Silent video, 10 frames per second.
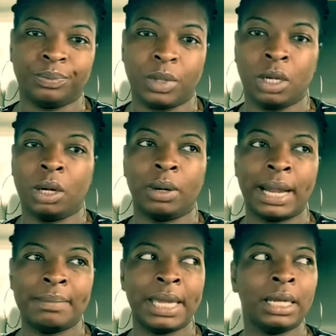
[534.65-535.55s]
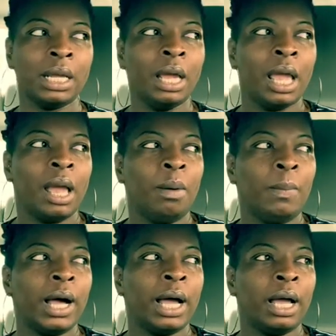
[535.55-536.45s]
you know what I mean?
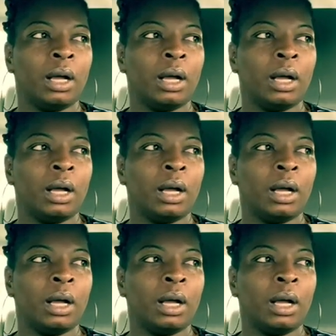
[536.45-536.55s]
But